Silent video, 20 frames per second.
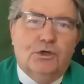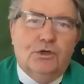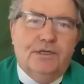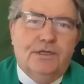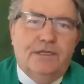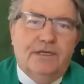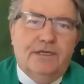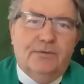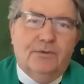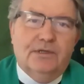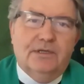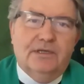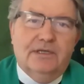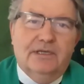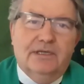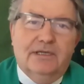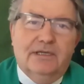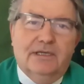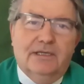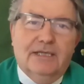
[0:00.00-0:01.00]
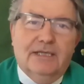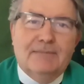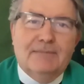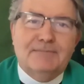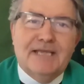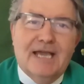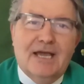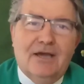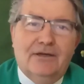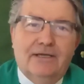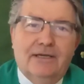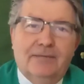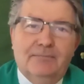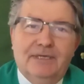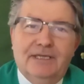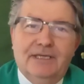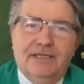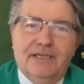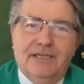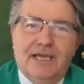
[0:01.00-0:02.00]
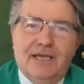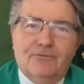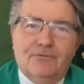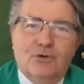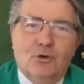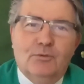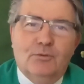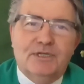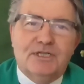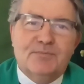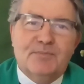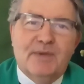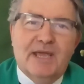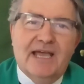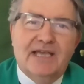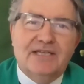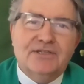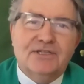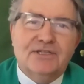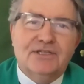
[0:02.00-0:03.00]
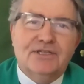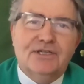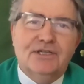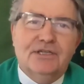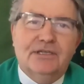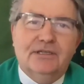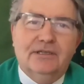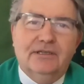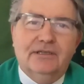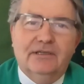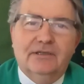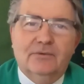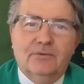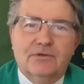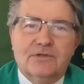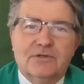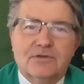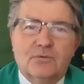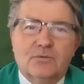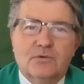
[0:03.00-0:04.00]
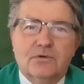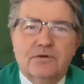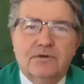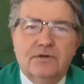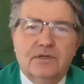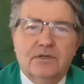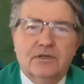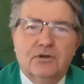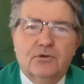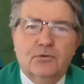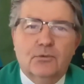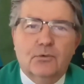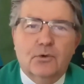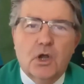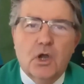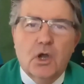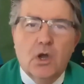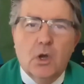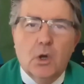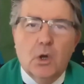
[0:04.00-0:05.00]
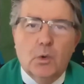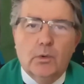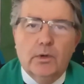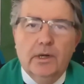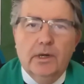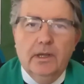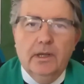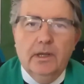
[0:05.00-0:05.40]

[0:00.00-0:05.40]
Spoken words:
that really leapt out at me in that Romans passage. It was the word groan.